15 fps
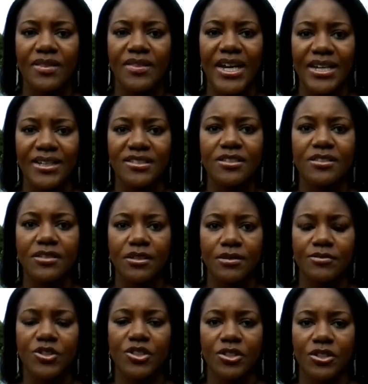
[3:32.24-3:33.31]
that is
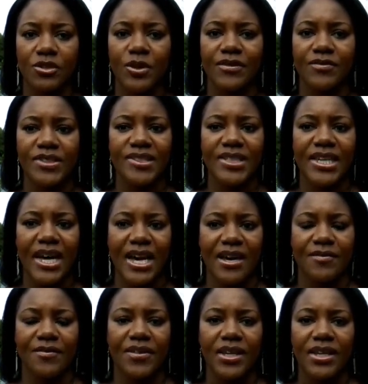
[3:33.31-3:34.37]
going to obviously
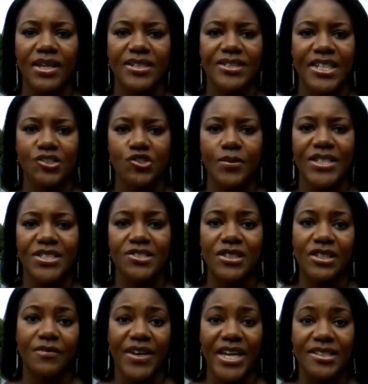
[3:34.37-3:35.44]
have a
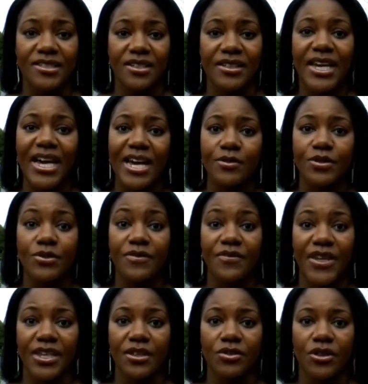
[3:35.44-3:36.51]
detrimental effect on how you
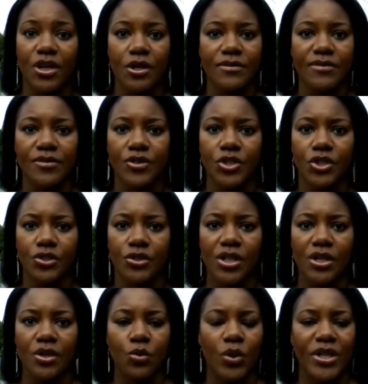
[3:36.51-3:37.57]
feel overall.
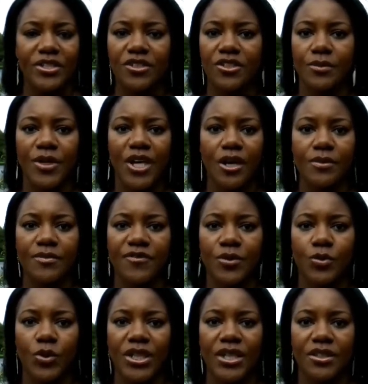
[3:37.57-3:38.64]
When you come home
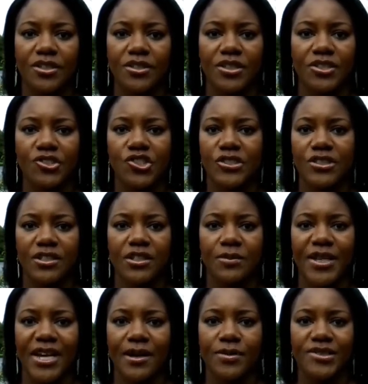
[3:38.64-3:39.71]
from work, you're not just going to
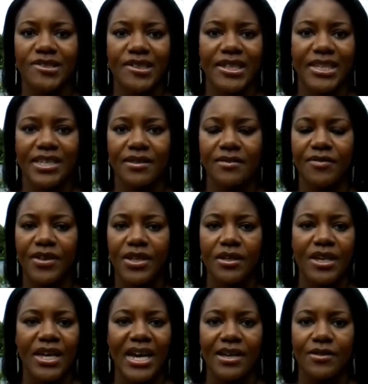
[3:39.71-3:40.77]
be able to leave
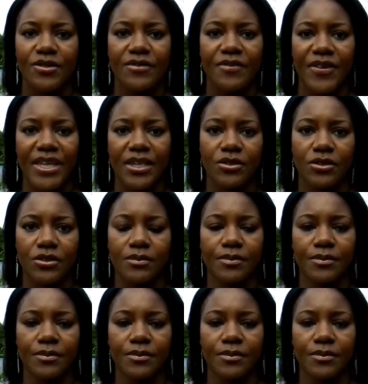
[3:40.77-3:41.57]
how you feel,